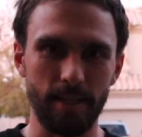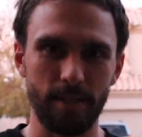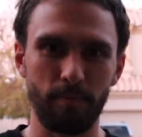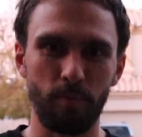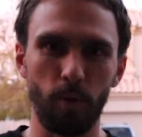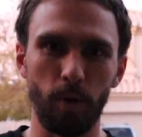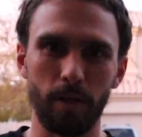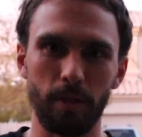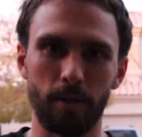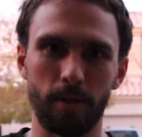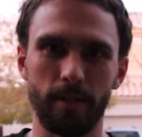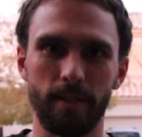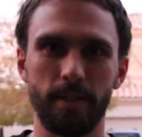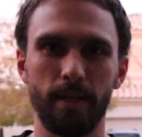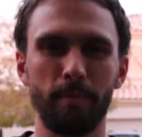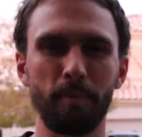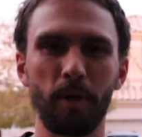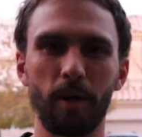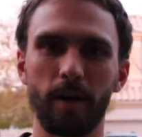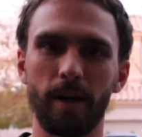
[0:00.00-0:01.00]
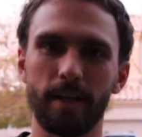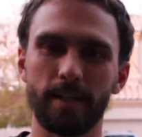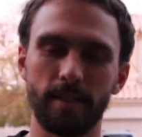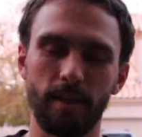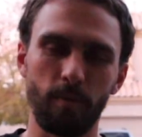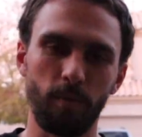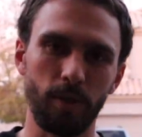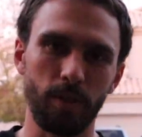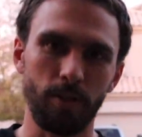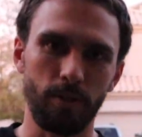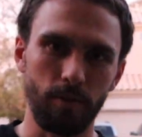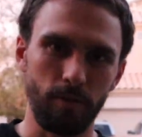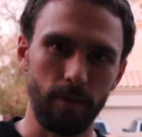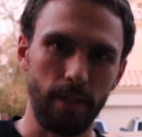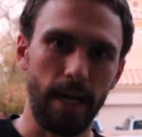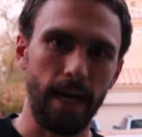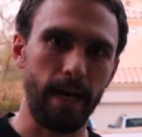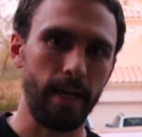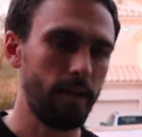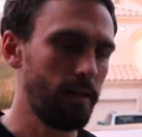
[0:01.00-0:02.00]
spoiler on a WRX, I wouldn't do
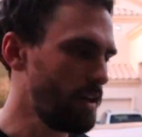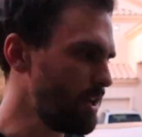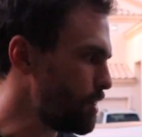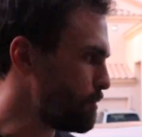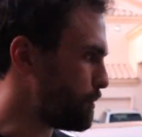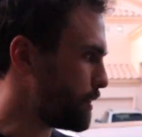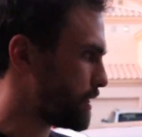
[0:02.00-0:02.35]
that.